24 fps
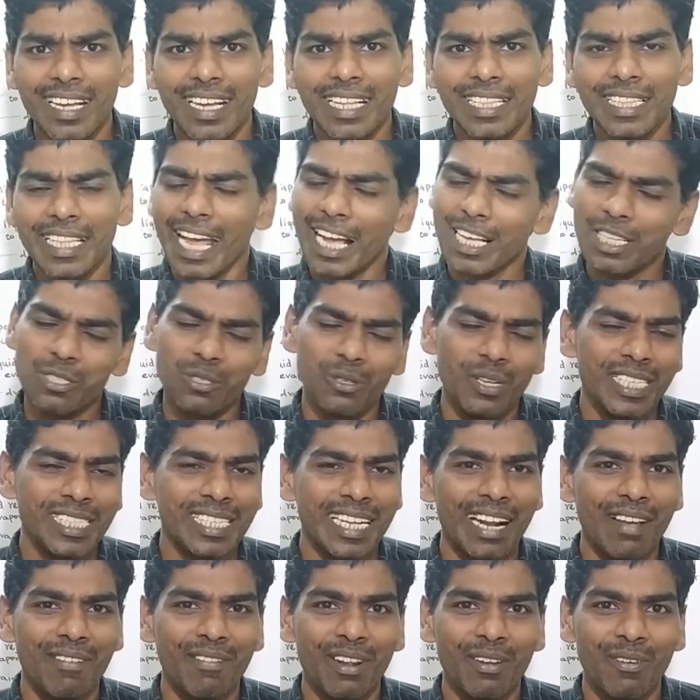Thanks to each
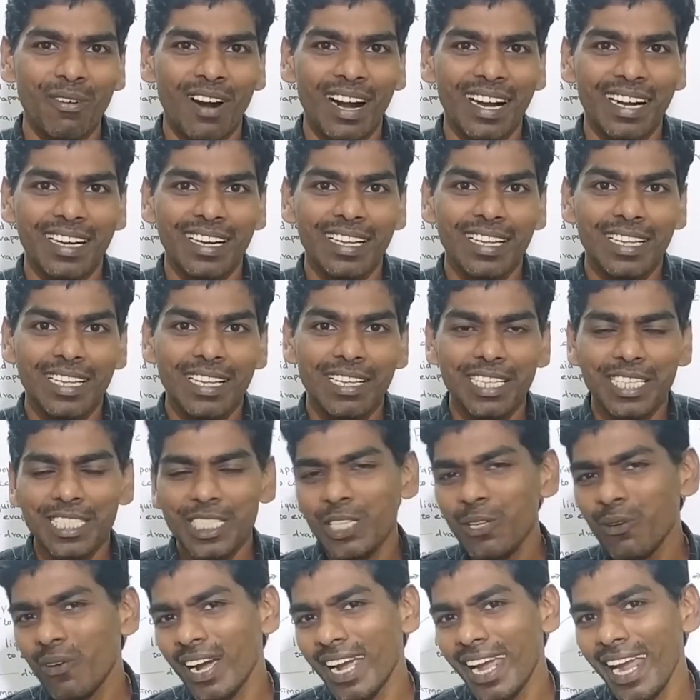and everyone.
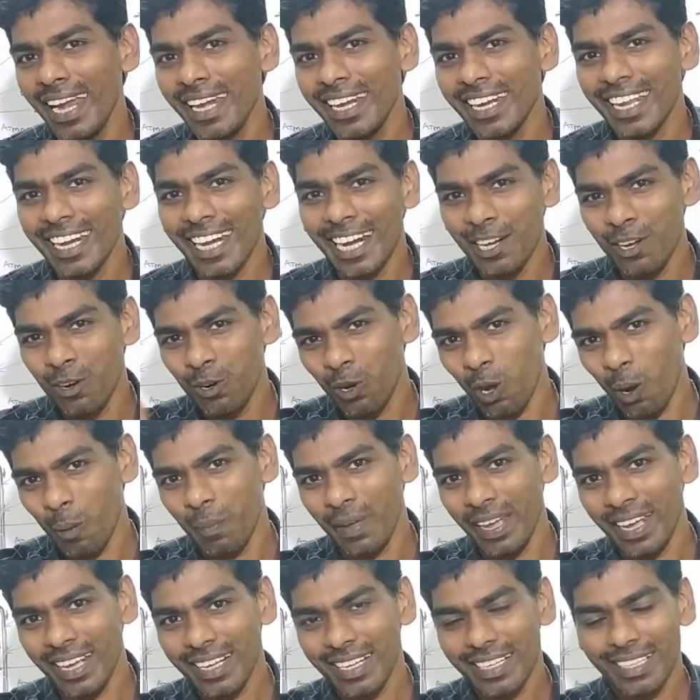See you again in a new
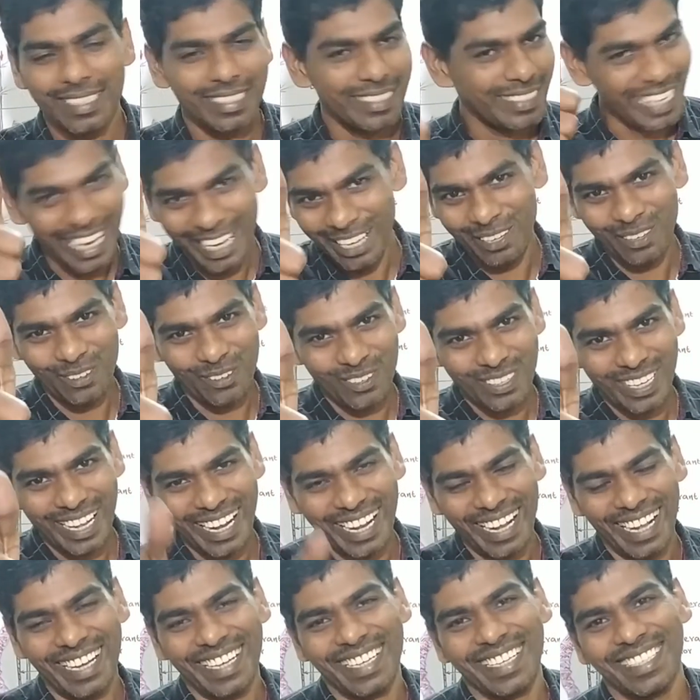topic. Thank you. Take
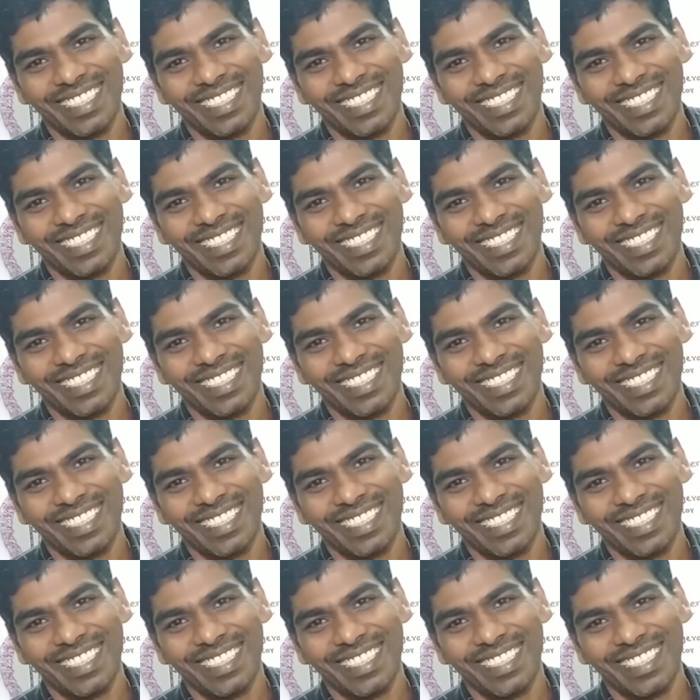care.